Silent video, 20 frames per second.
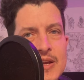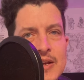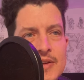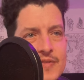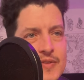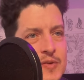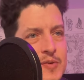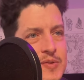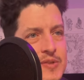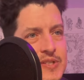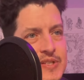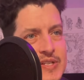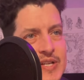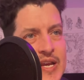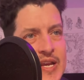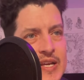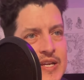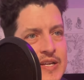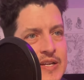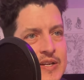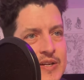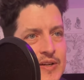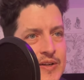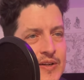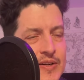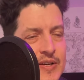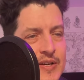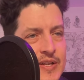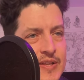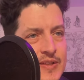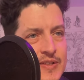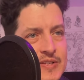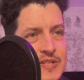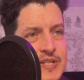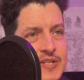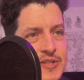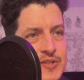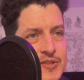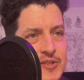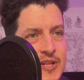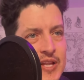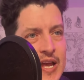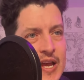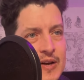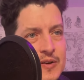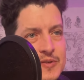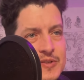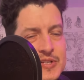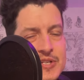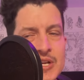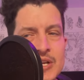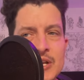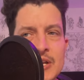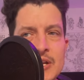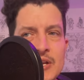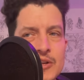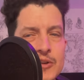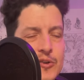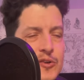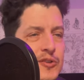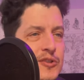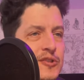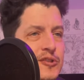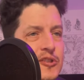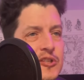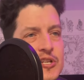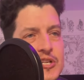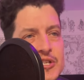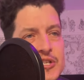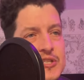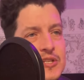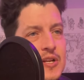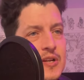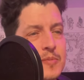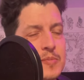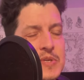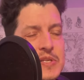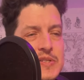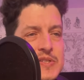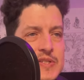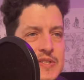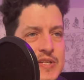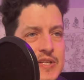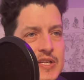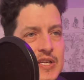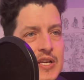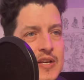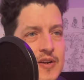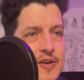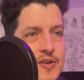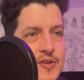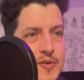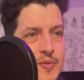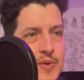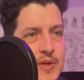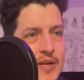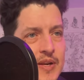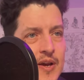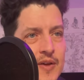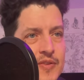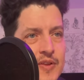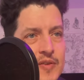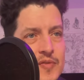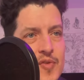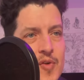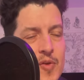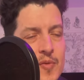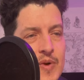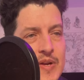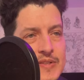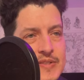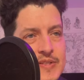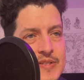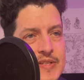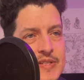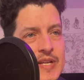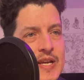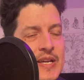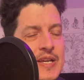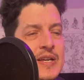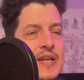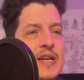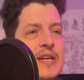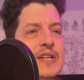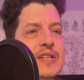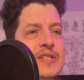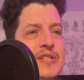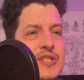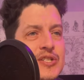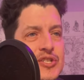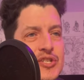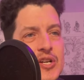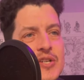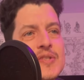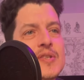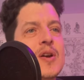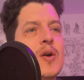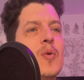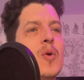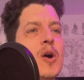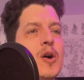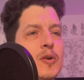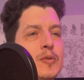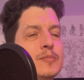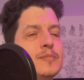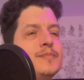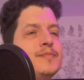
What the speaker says: If you stay here in the teacher's lounge, you're literally just going to be sitting here doing nothing for the rest of the day. Just go home.